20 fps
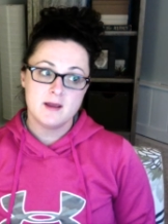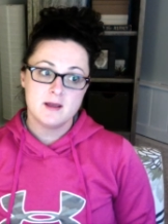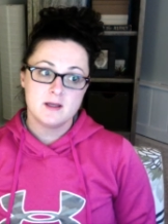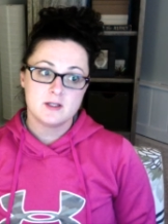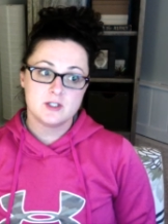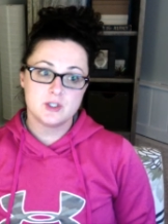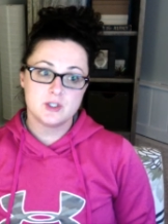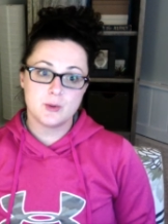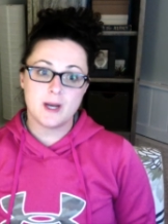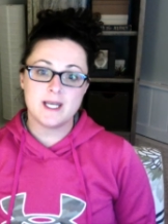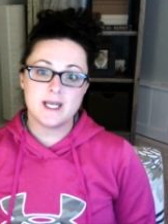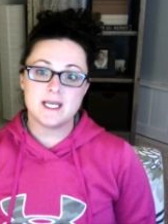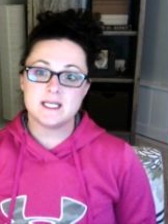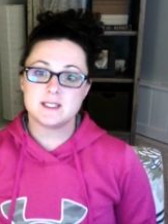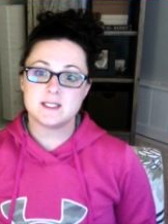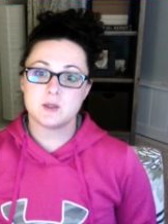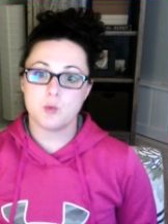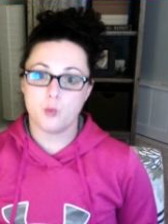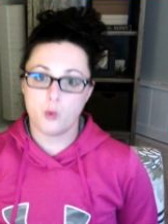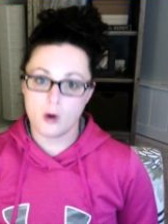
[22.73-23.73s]
do I need
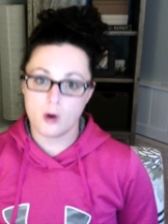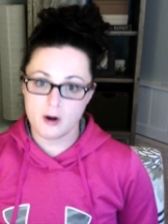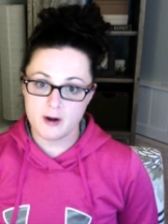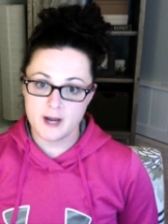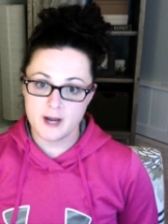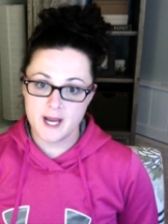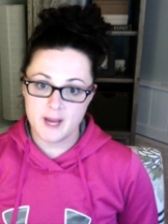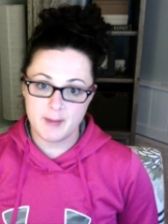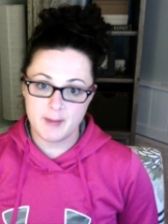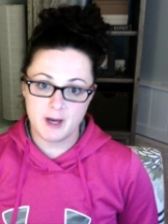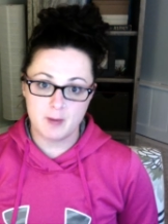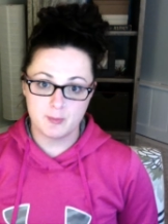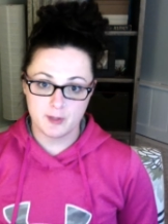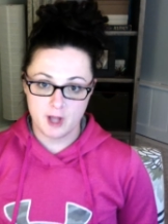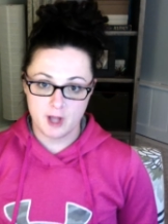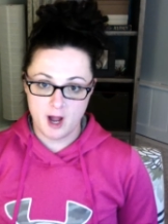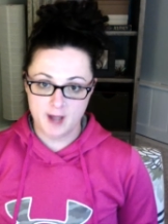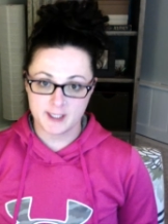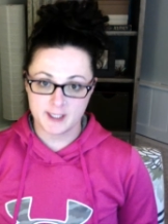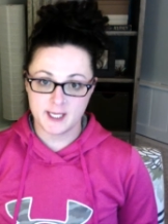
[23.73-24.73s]
to worry about
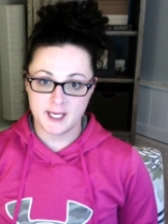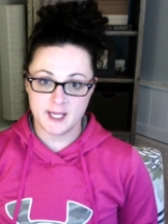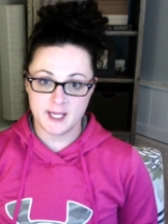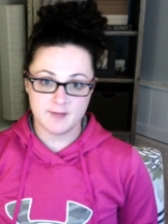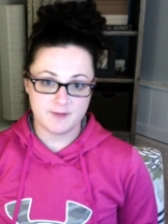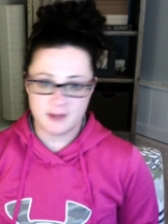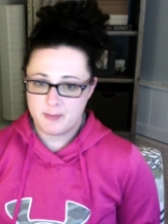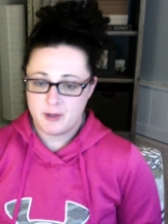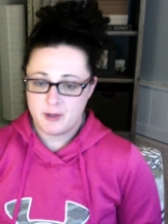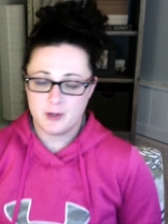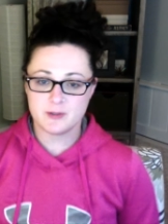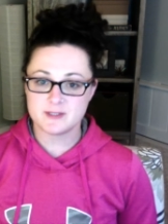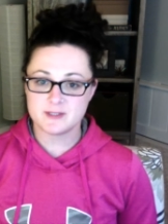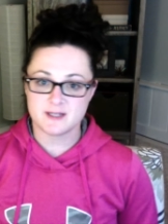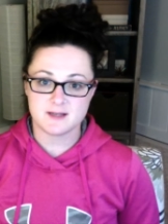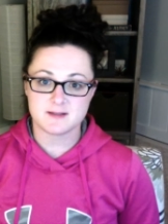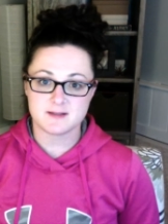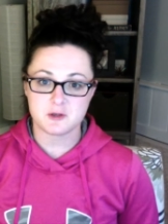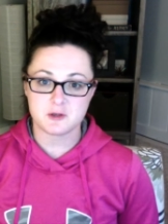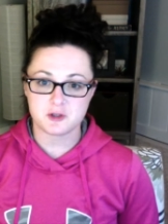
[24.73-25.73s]
blogging if I post on
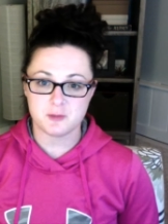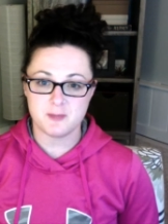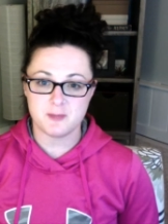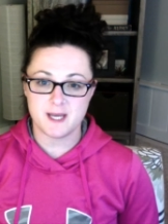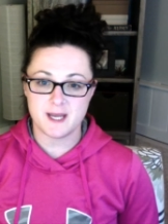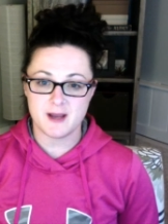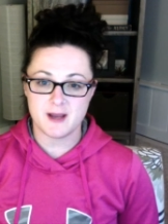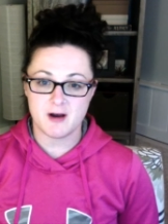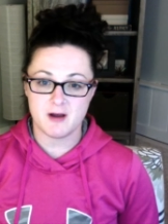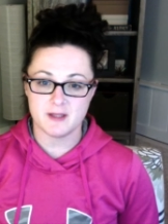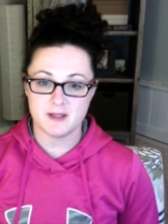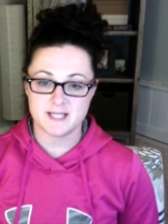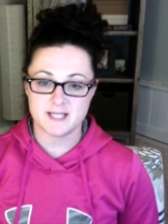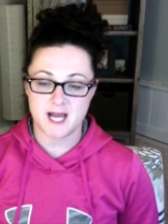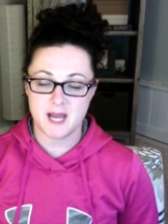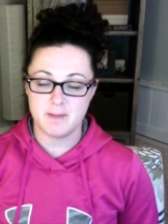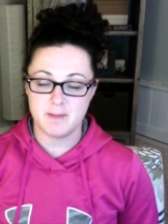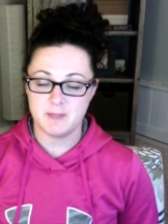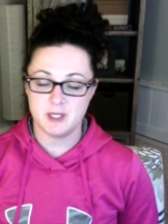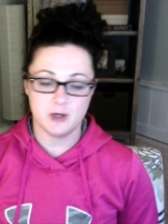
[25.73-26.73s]
social media all the
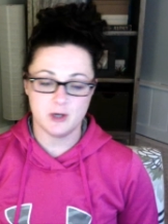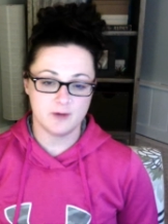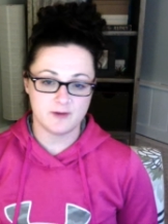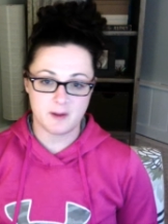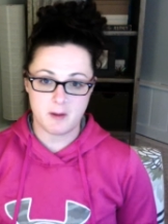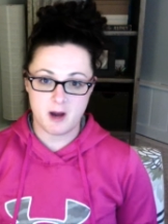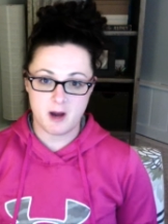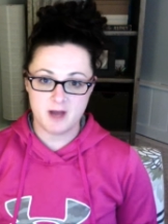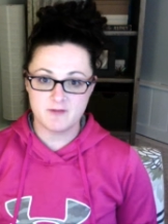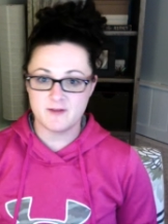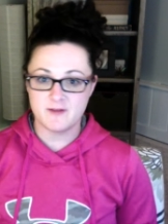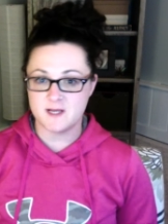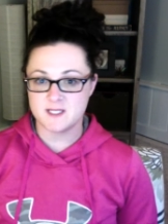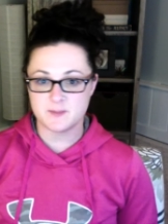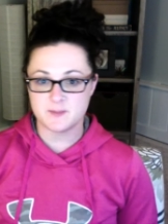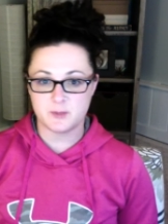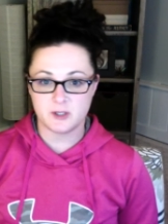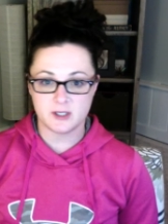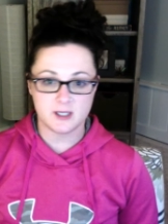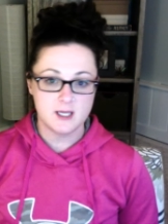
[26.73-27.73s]
time? If I'm on
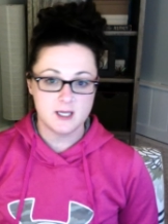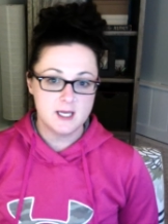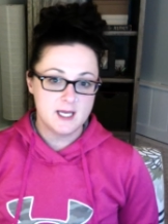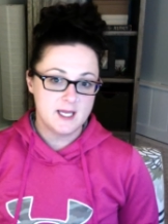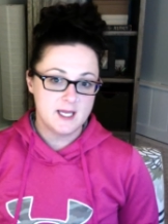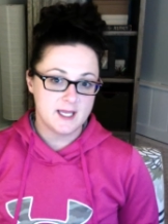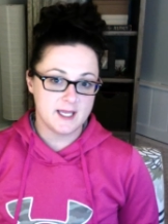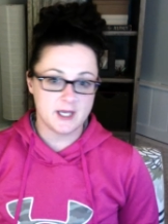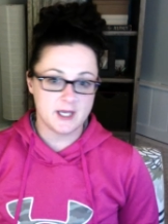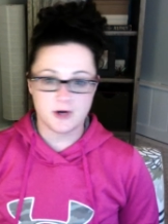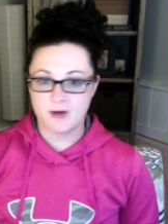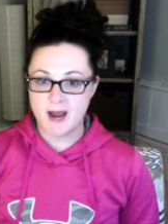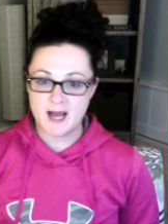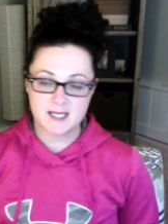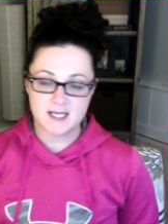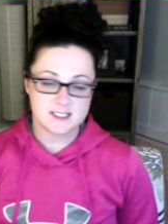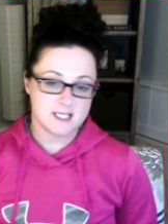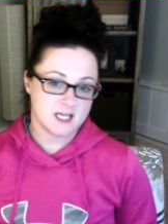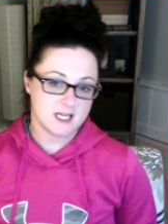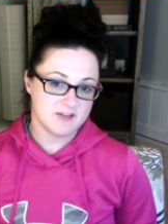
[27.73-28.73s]
Facebook
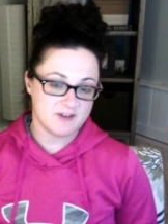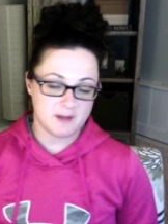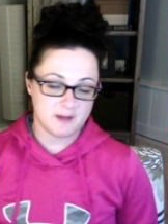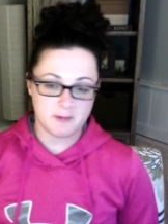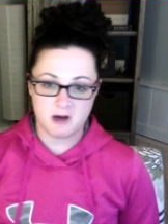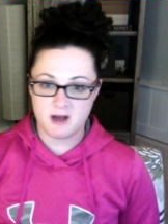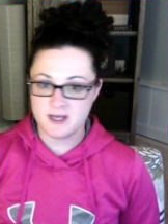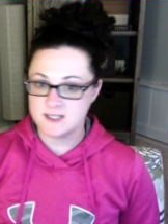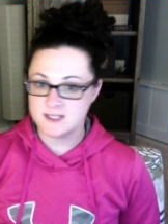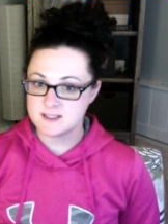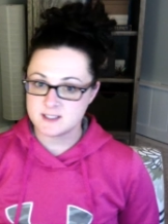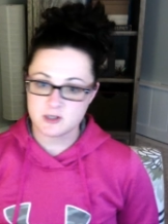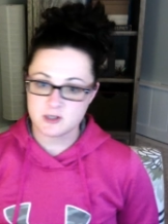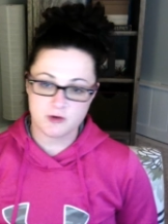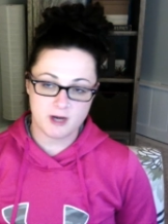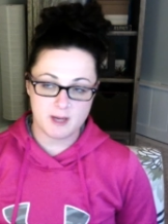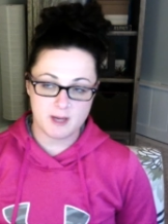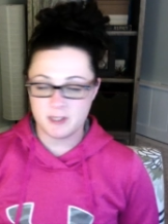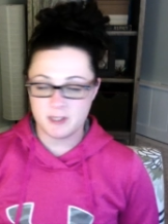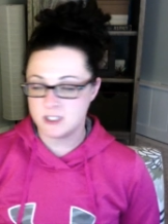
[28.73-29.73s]
interacting, if I'm on
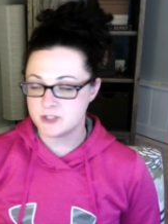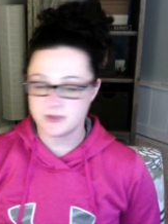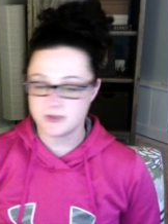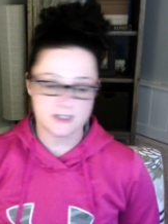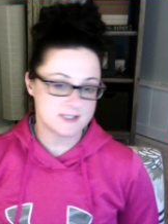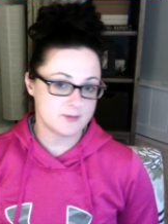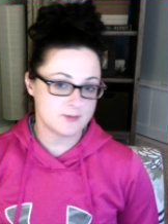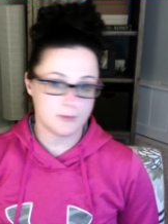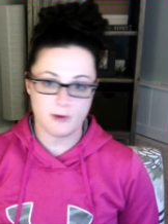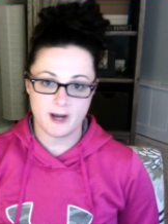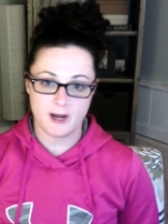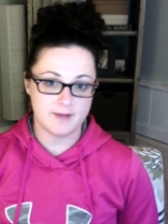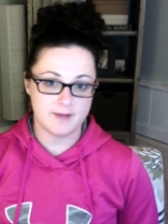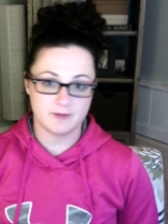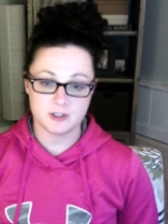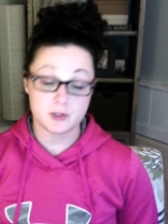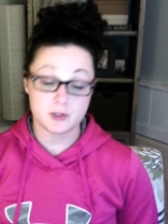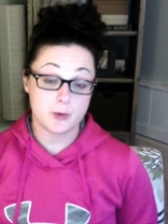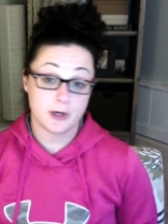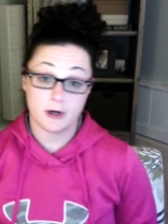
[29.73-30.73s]
Instagram, Pinterest, whatever,
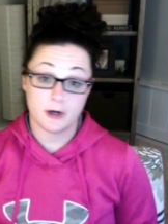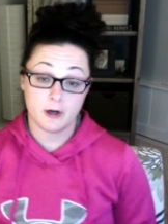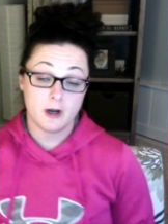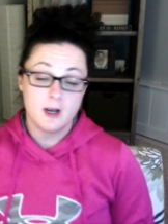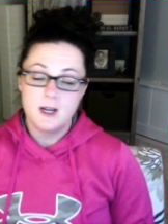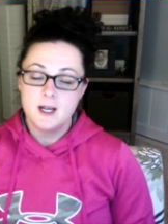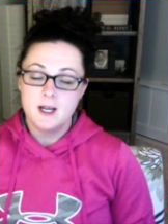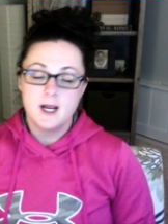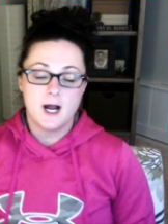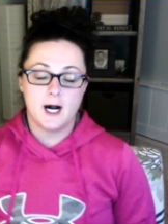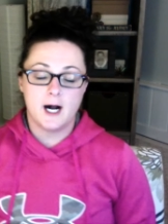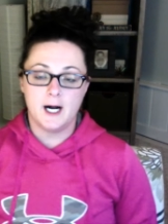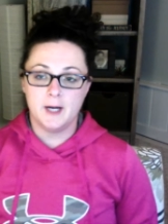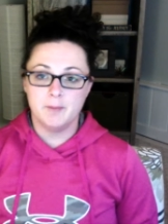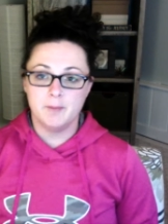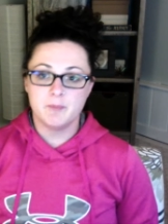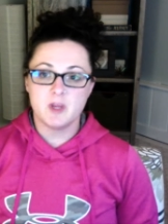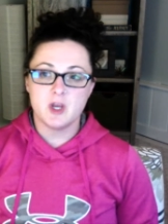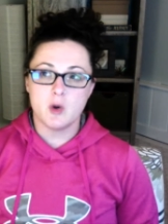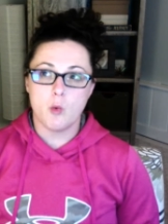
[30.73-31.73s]
Twitter,
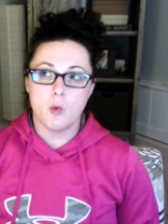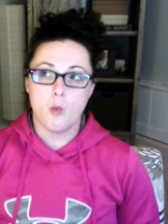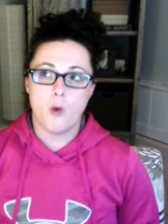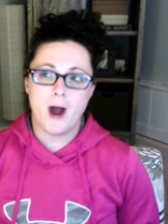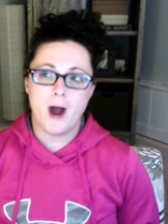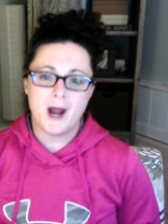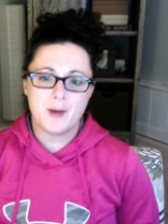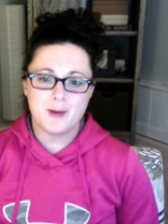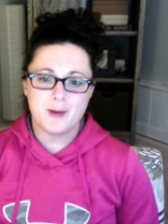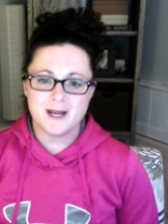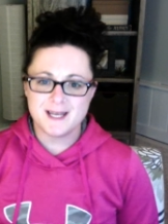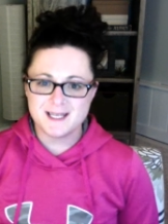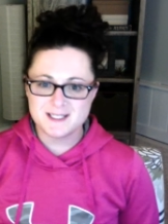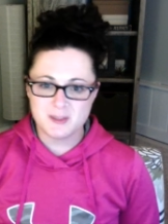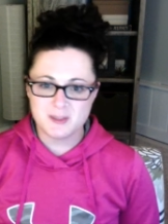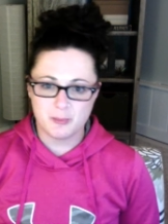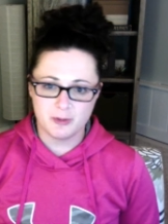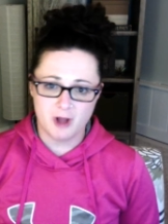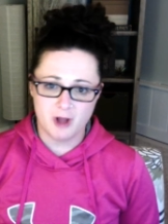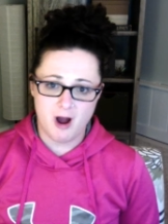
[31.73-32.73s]
why do I need to
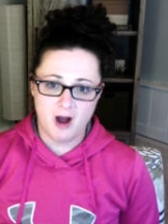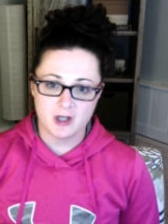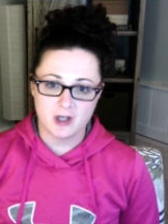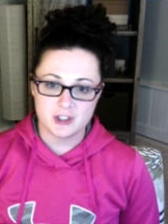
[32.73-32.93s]
blog